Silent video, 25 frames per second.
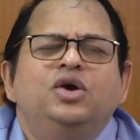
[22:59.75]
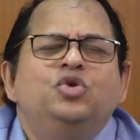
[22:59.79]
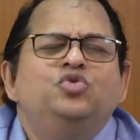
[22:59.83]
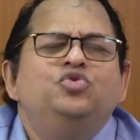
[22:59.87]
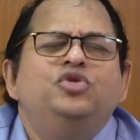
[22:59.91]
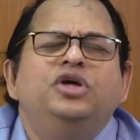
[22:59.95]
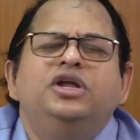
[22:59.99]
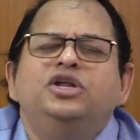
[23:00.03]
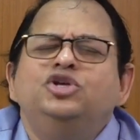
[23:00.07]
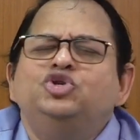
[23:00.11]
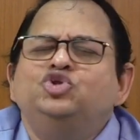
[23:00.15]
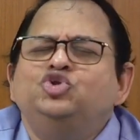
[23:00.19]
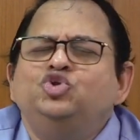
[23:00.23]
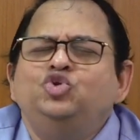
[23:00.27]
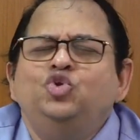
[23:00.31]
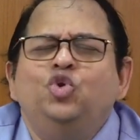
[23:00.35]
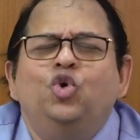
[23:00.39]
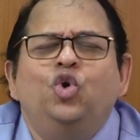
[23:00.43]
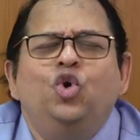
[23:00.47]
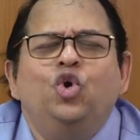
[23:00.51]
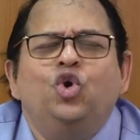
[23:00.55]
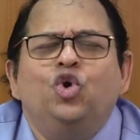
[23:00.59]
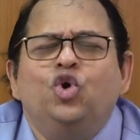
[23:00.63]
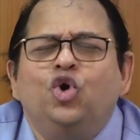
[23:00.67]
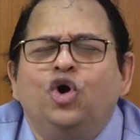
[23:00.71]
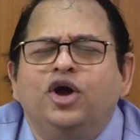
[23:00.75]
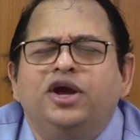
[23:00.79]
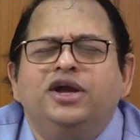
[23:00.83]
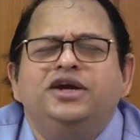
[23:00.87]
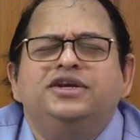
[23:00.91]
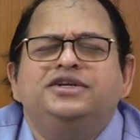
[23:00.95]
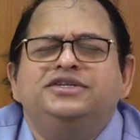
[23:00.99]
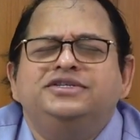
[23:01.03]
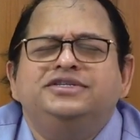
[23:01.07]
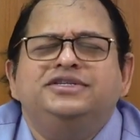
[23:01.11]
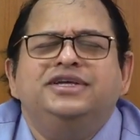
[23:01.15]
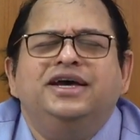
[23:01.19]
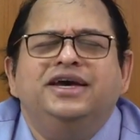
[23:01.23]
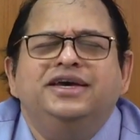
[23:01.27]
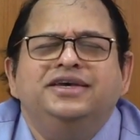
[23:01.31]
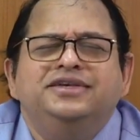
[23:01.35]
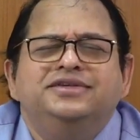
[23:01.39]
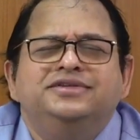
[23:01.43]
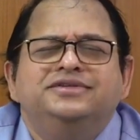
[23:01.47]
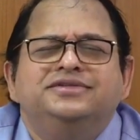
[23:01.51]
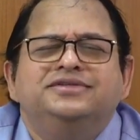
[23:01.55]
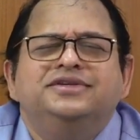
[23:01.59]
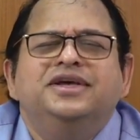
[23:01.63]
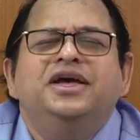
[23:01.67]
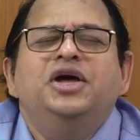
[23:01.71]
There is no rocket
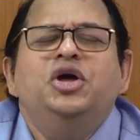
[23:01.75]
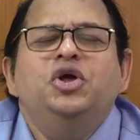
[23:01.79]
science